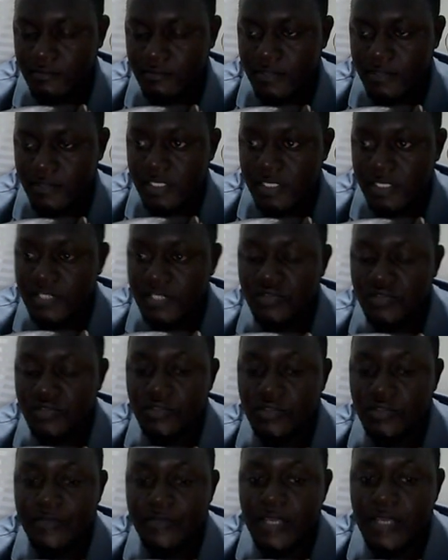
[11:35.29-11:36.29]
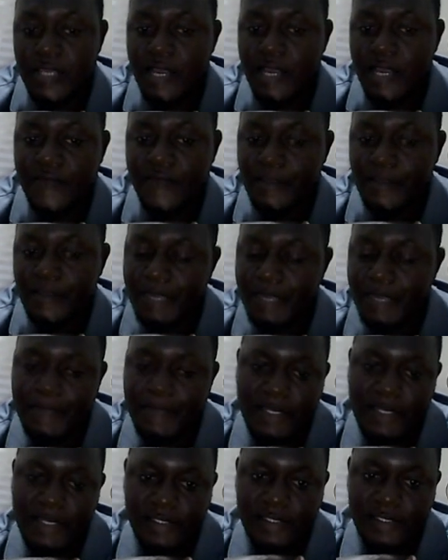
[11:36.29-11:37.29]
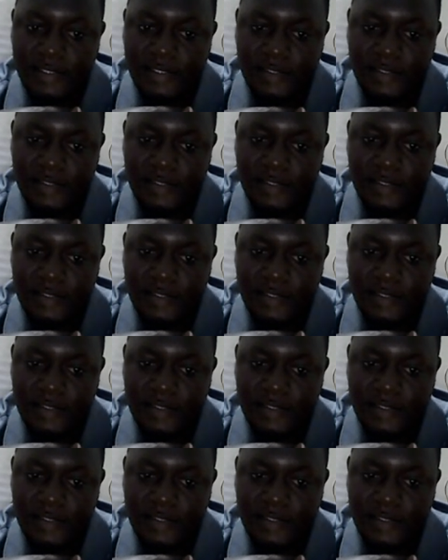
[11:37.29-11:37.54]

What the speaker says: since you'll not be having papers.